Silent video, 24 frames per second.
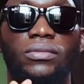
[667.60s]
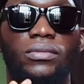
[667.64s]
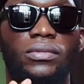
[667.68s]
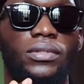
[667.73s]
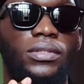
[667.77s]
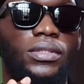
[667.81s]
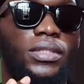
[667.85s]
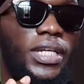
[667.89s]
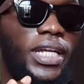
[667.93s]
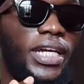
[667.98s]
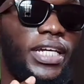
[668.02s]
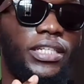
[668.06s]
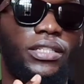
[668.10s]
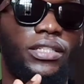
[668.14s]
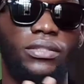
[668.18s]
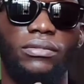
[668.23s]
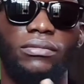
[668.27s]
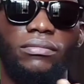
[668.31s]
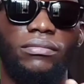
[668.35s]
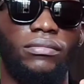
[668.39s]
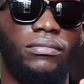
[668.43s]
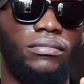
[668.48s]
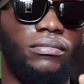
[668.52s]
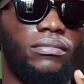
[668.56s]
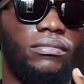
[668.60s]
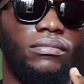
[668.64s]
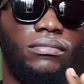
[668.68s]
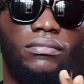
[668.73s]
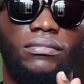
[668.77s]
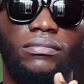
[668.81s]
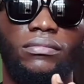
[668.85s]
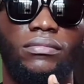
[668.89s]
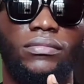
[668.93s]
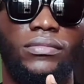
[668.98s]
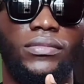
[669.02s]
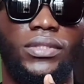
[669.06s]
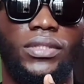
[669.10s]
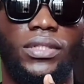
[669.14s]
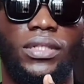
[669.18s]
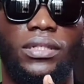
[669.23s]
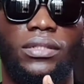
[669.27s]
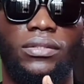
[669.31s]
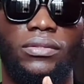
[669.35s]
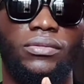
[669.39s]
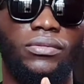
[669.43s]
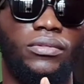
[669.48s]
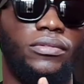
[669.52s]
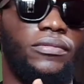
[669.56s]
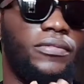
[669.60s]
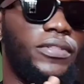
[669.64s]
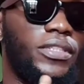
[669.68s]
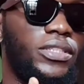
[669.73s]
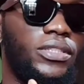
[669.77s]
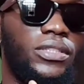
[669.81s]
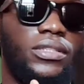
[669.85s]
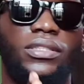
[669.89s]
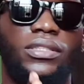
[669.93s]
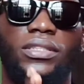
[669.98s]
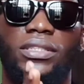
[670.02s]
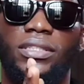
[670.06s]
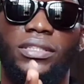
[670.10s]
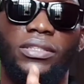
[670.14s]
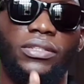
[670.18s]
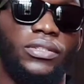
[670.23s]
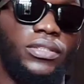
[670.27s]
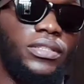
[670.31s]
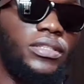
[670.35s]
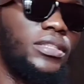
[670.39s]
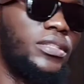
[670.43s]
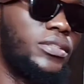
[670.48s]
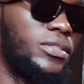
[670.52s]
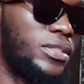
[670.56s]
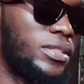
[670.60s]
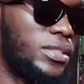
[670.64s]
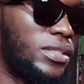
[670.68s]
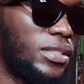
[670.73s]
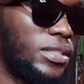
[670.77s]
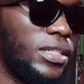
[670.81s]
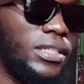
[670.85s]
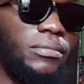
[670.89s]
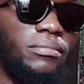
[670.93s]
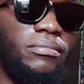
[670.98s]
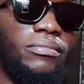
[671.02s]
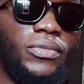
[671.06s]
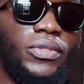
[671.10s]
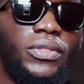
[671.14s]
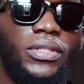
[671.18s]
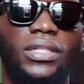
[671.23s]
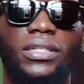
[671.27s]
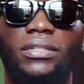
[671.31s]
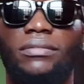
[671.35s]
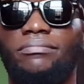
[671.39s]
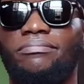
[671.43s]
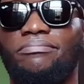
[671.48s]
like I don't know guys, the time, okay.